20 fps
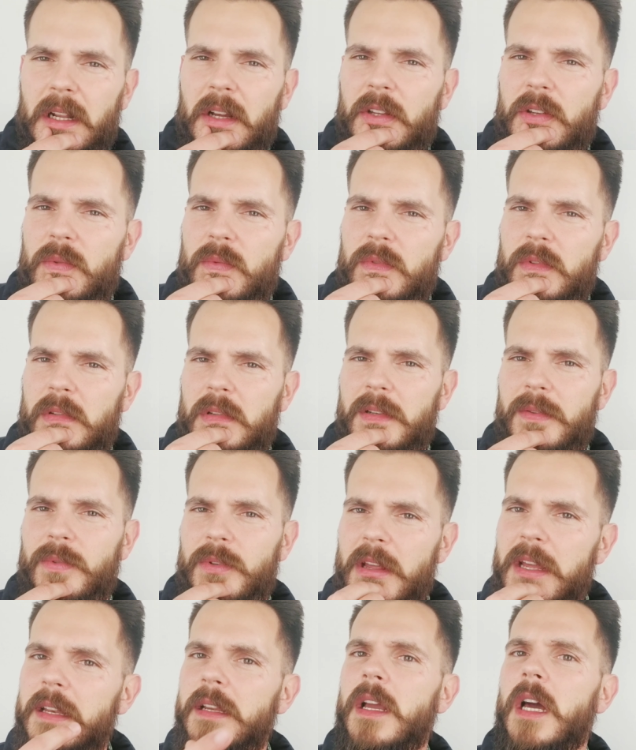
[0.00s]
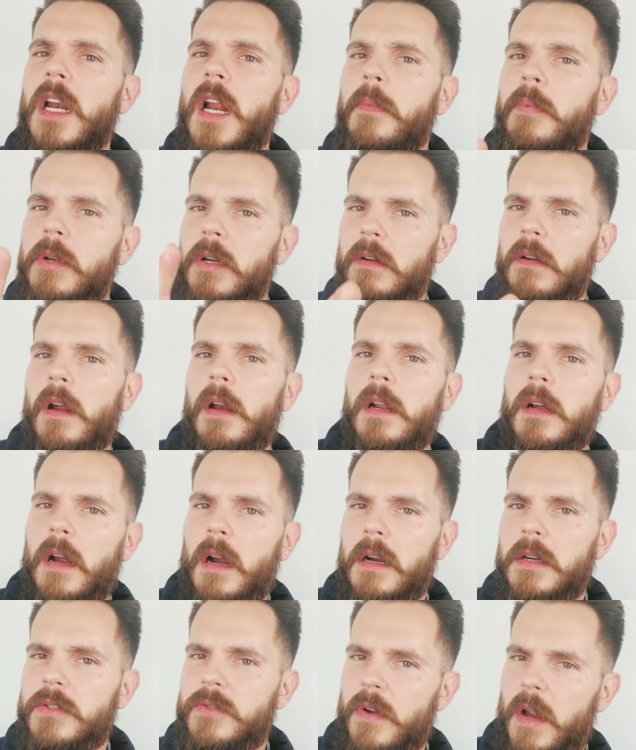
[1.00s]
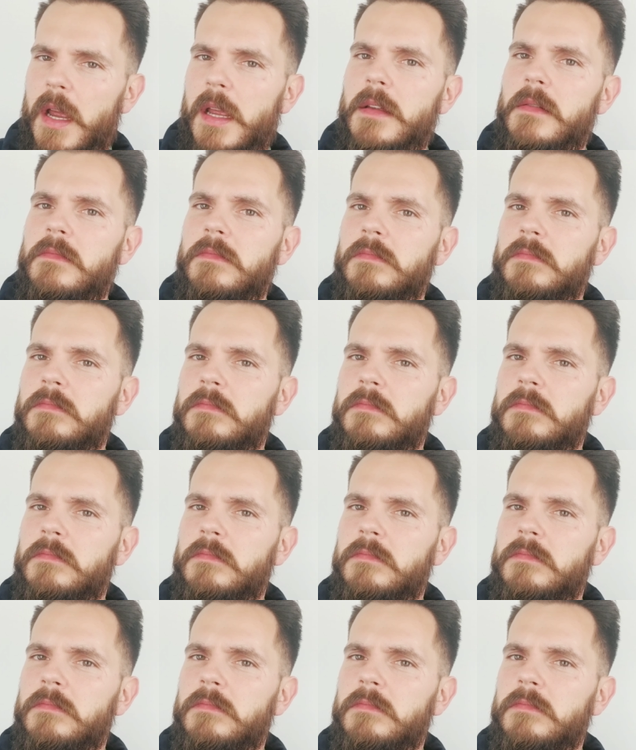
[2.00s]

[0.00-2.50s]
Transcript: You know, you, you did cut up your credit cards, right?